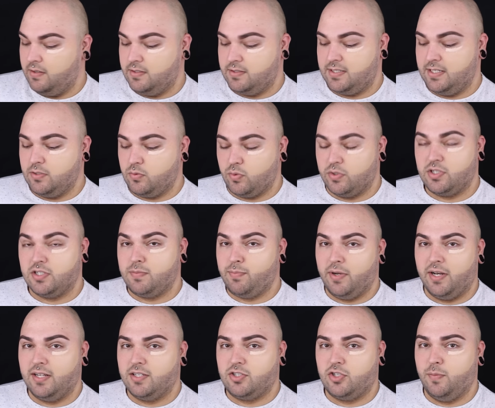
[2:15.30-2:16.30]
since we're just
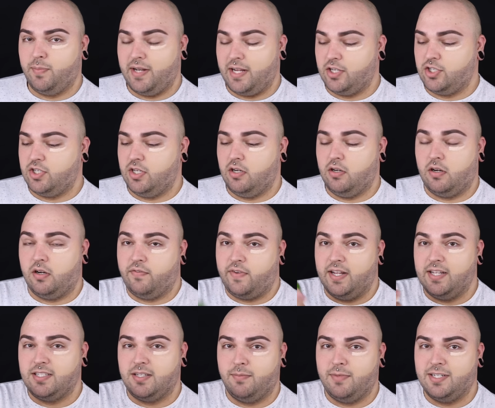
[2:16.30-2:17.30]
putting stupid ass shit on our
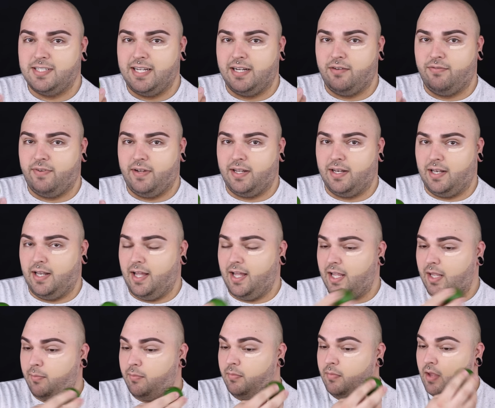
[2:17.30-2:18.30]
face, I'm gonna take a fucking
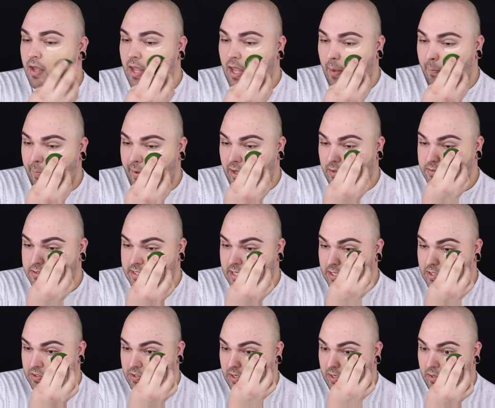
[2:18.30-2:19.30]
lime and pounce
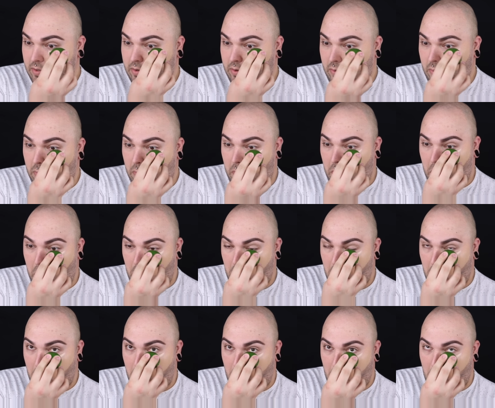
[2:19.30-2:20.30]
that shit too.
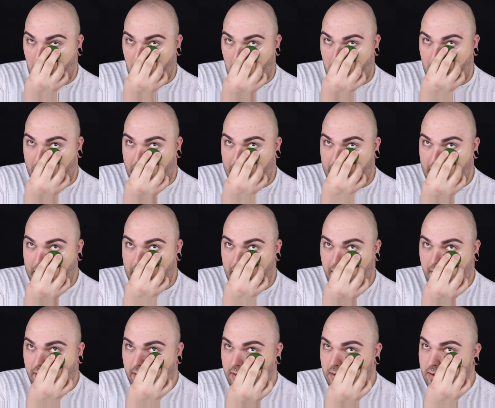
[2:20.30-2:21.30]
Like,
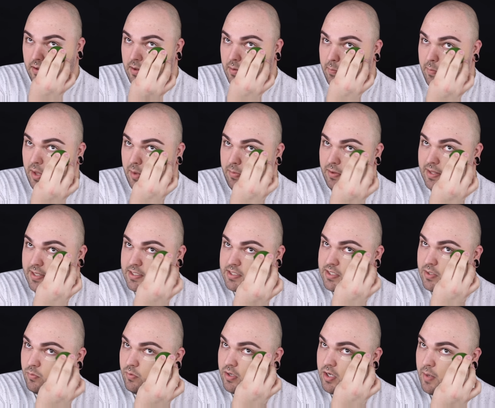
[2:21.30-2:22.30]
hey, maybe this
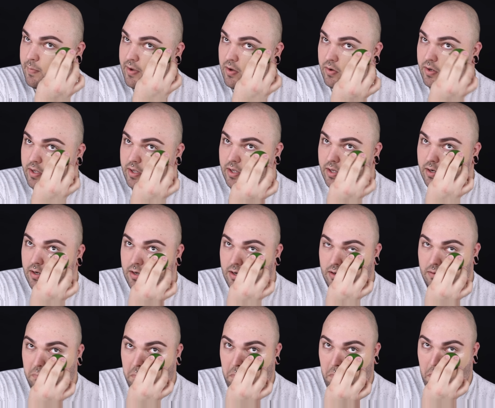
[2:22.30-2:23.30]
shit will come out good.
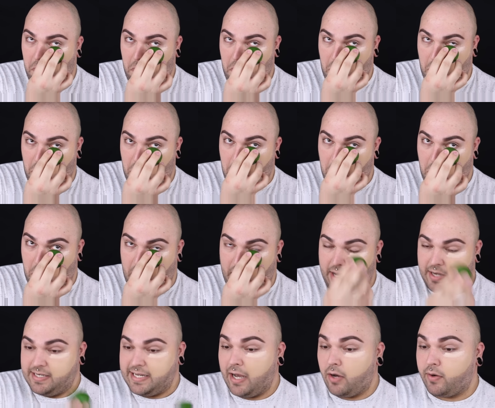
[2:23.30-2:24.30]

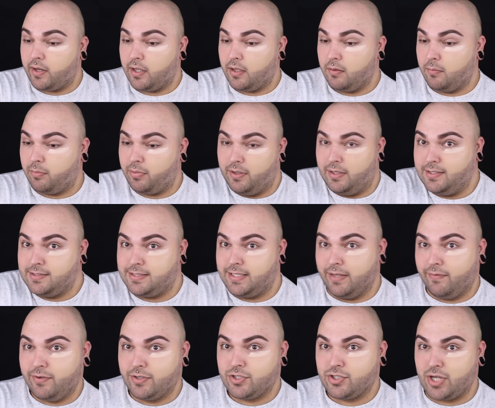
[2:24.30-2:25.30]
I doubt it, but let's
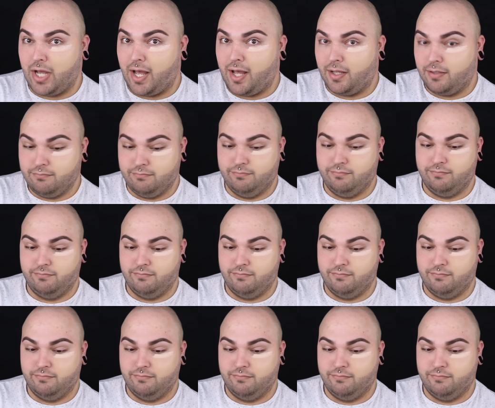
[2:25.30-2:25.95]
give it a shot.